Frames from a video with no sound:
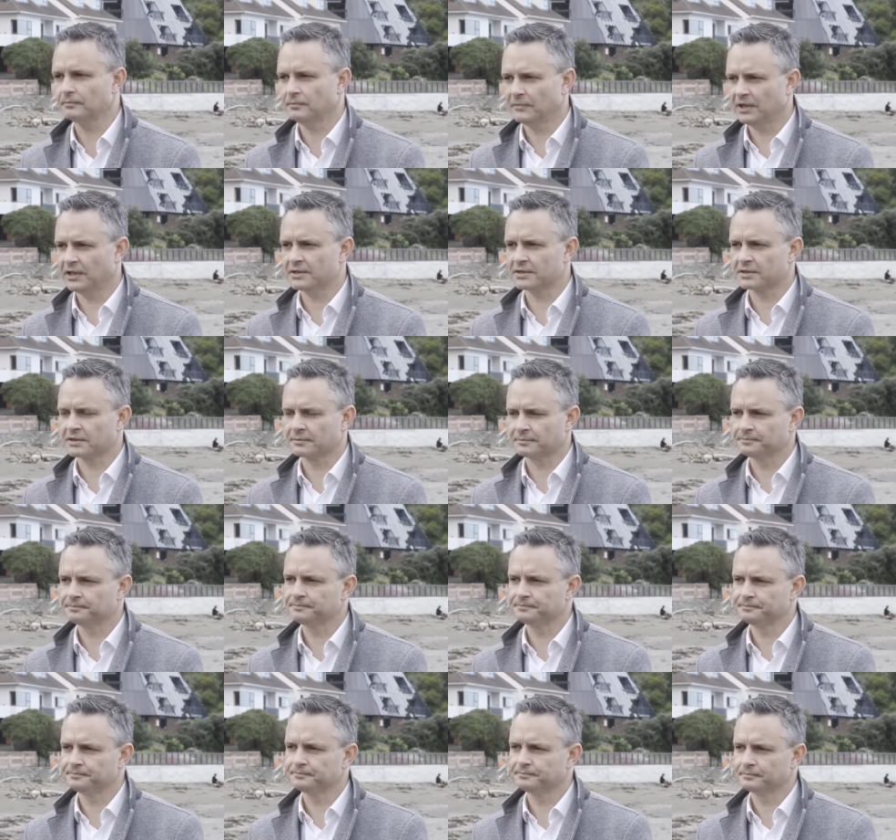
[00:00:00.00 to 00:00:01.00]
Yes.
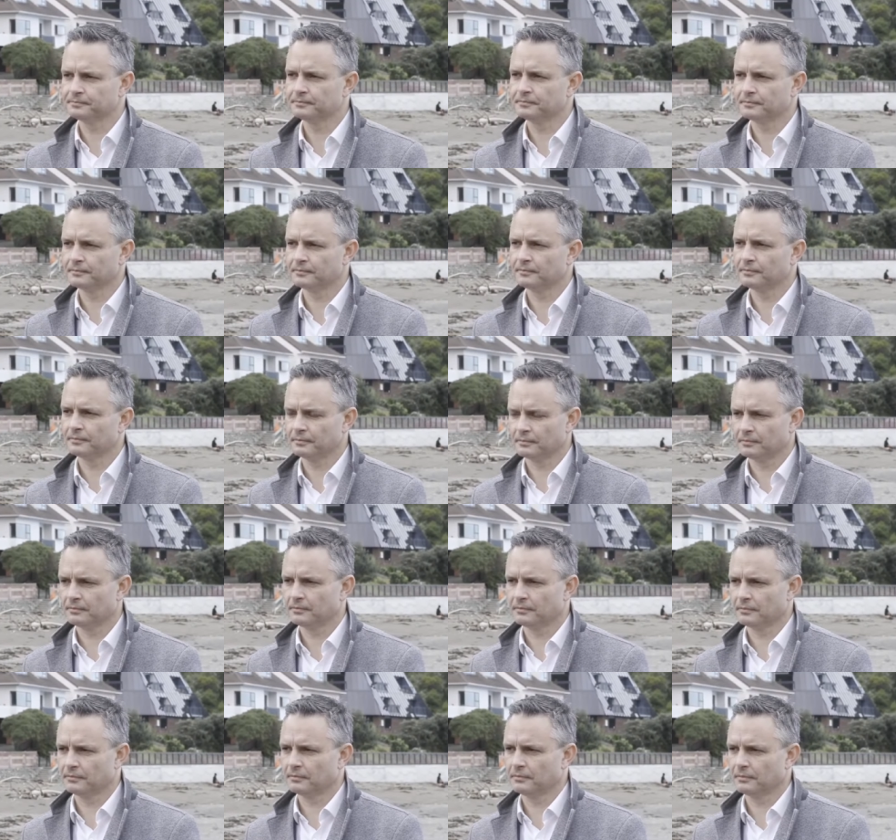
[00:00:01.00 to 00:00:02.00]
Sort of um,
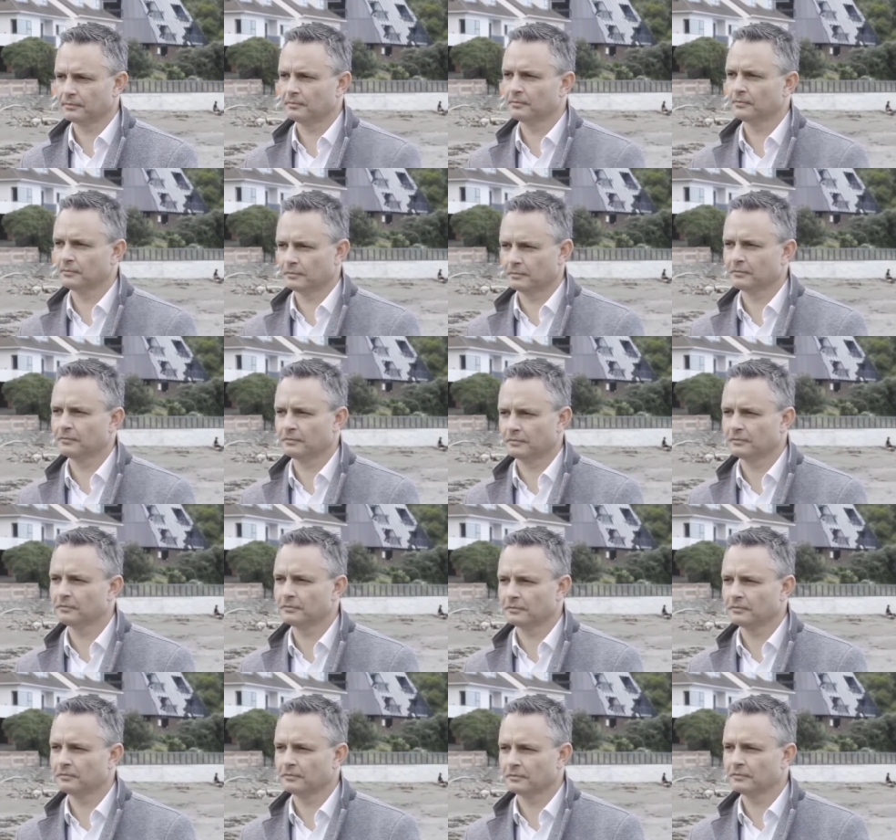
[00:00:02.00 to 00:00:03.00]
message do
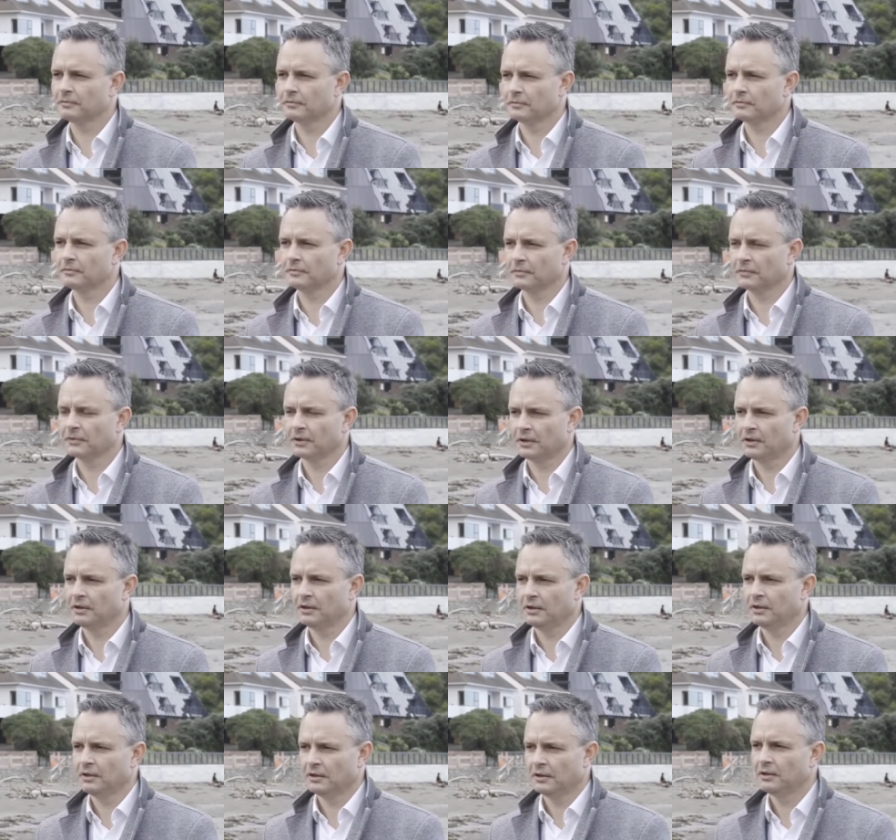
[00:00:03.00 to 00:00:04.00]
you have for those
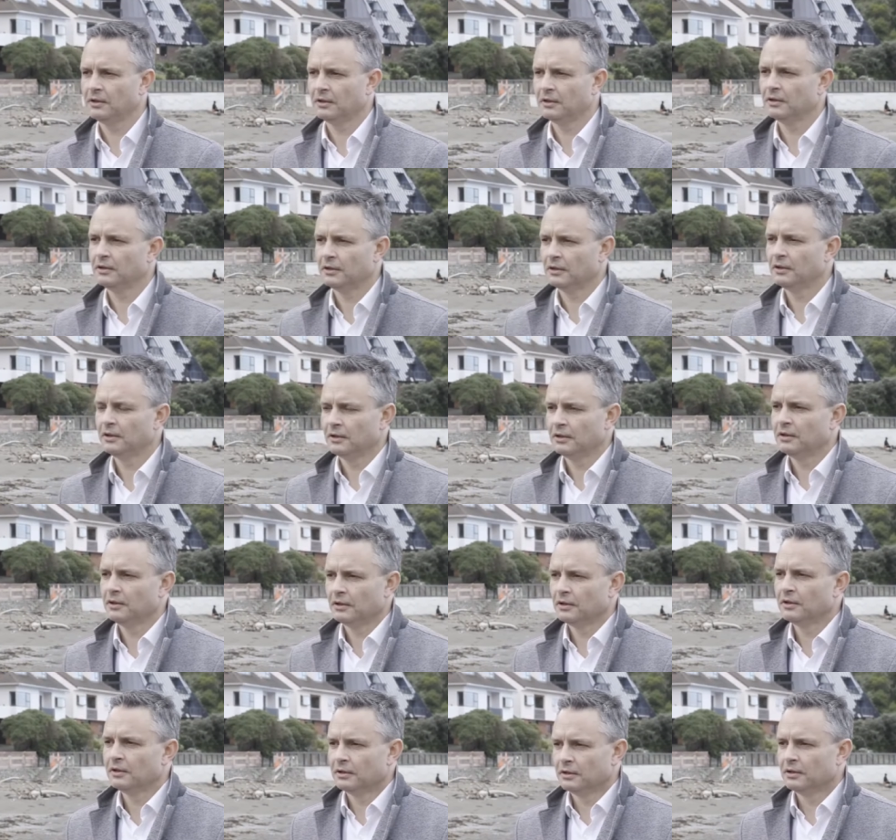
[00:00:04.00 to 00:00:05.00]
councils,
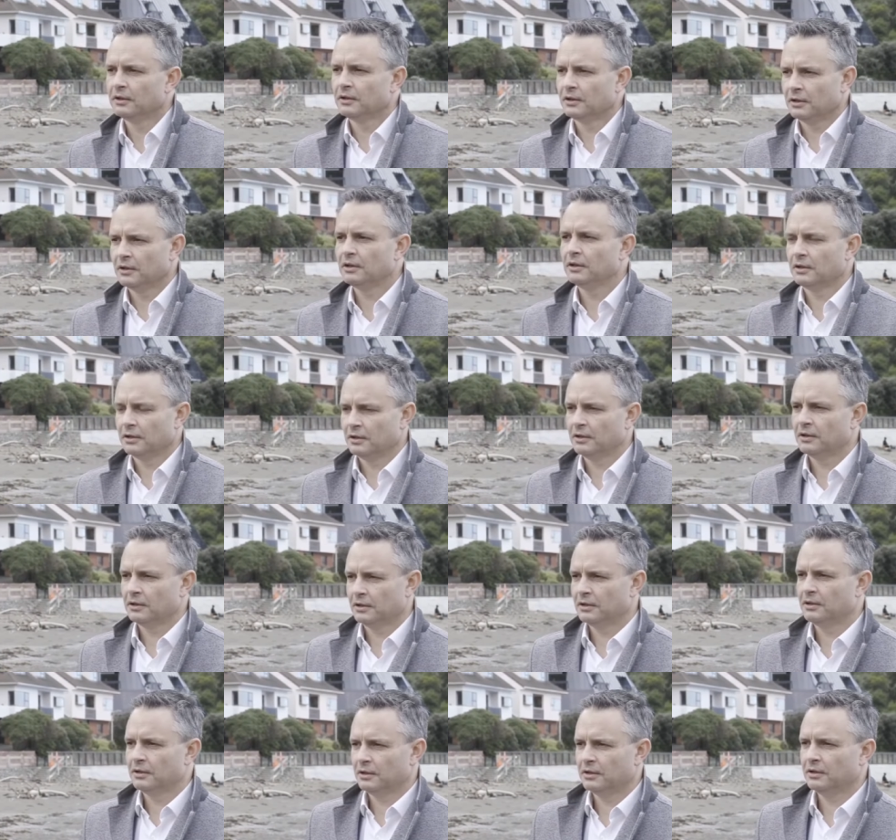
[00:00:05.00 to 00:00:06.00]
particularly in those
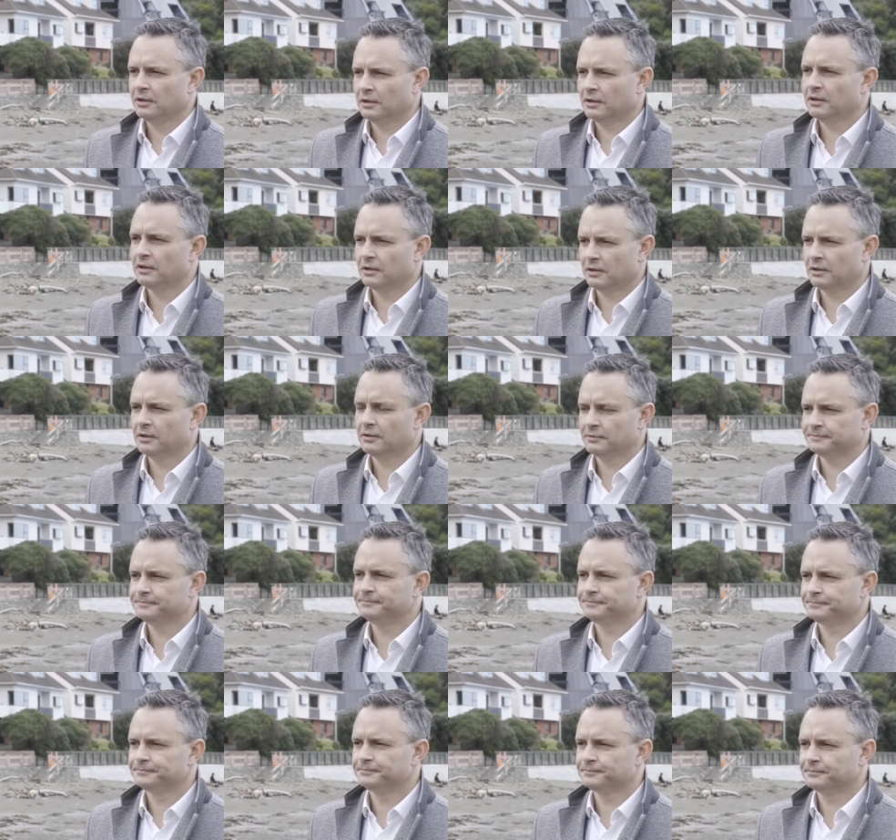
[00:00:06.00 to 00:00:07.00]
areas that are very
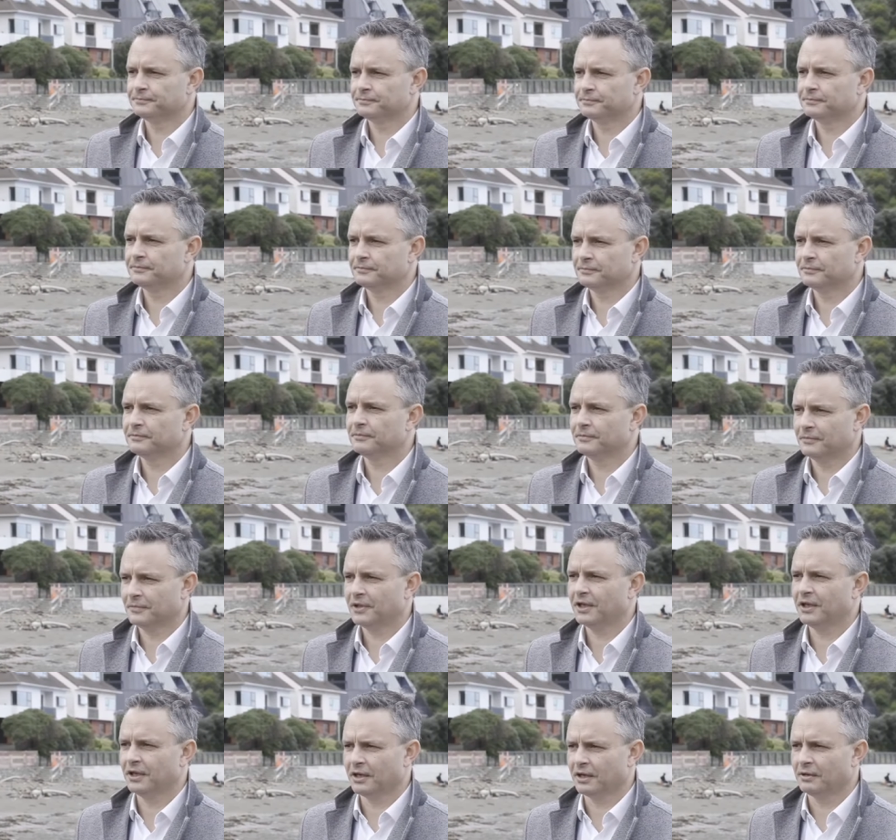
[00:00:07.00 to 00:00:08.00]

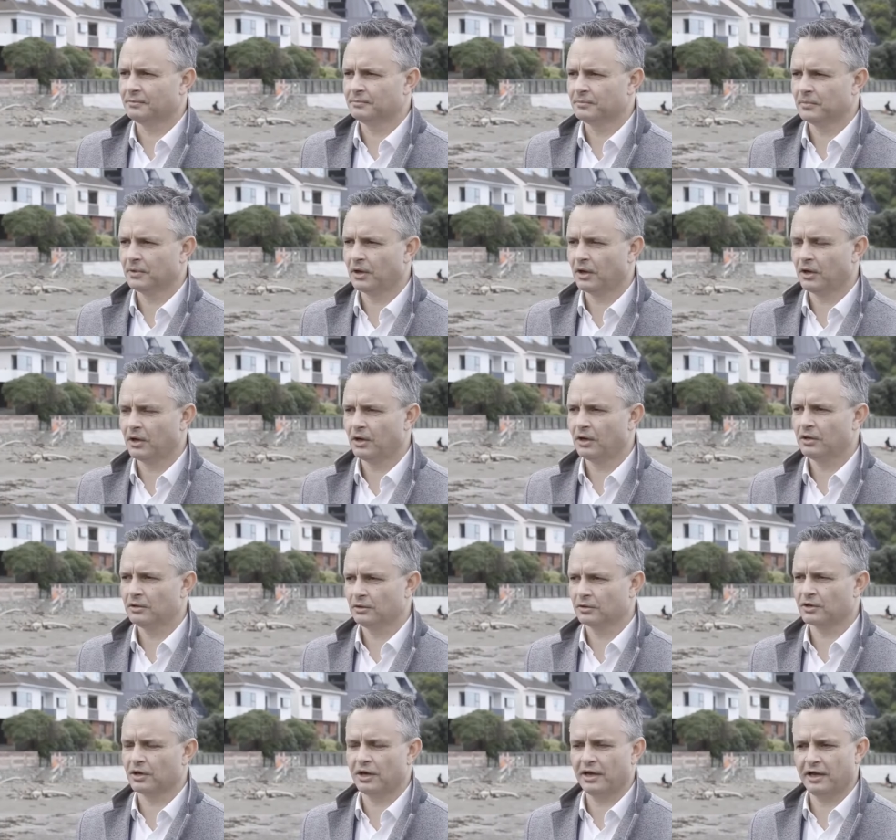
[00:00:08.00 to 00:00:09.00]
Yeah.
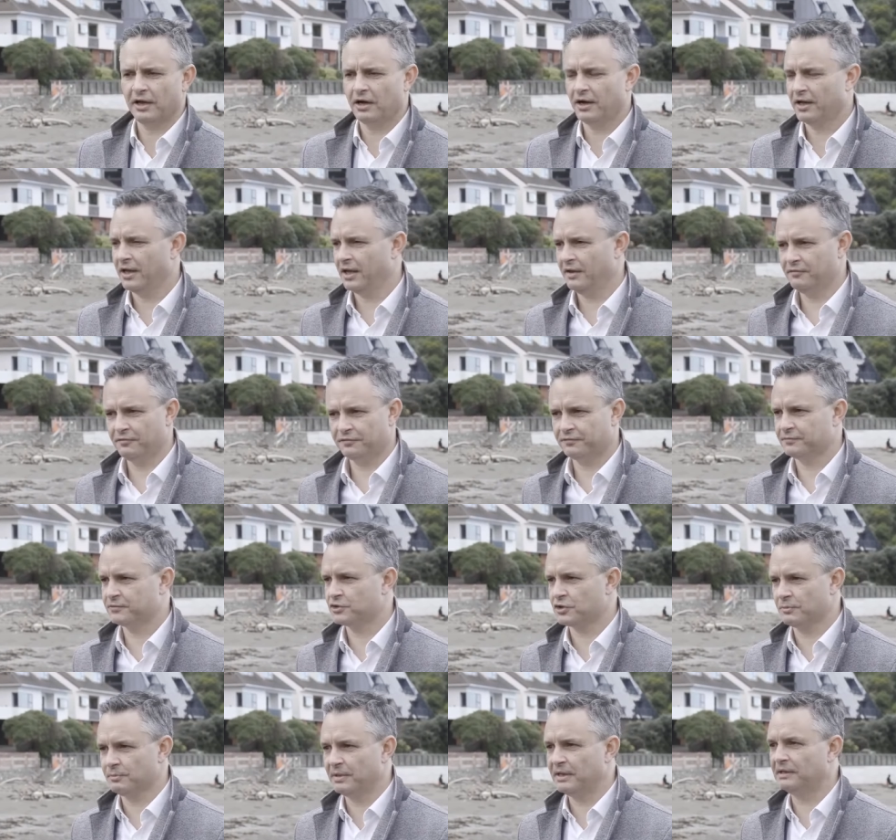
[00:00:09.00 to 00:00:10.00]
Look, I, I have
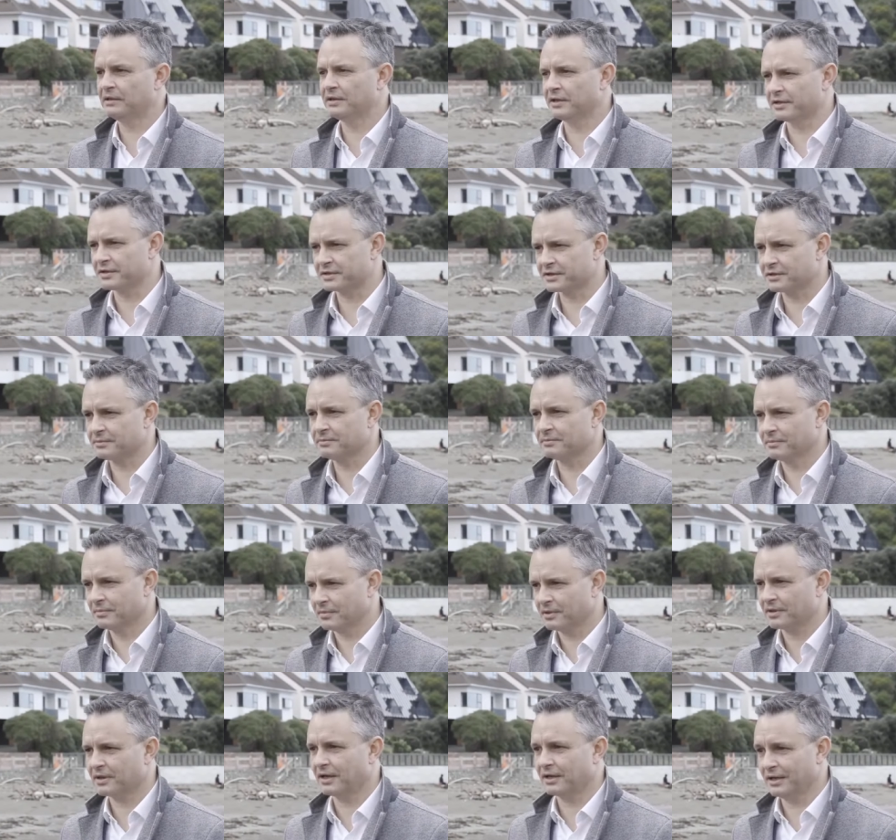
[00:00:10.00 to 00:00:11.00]
tremendous
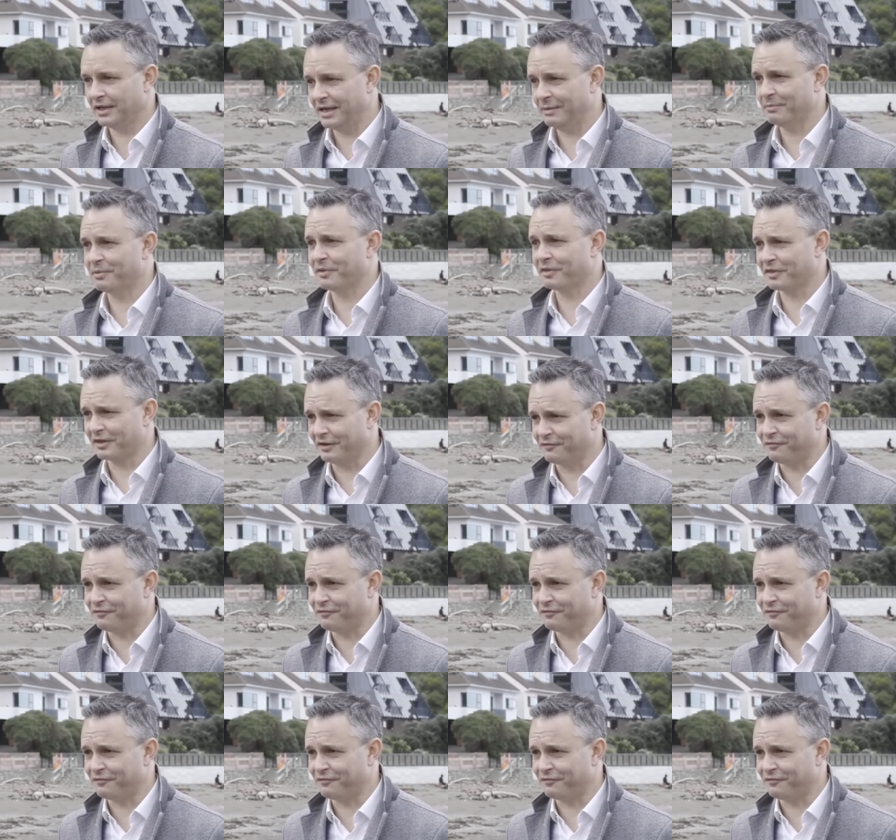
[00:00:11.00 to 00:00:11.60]
kind of empathy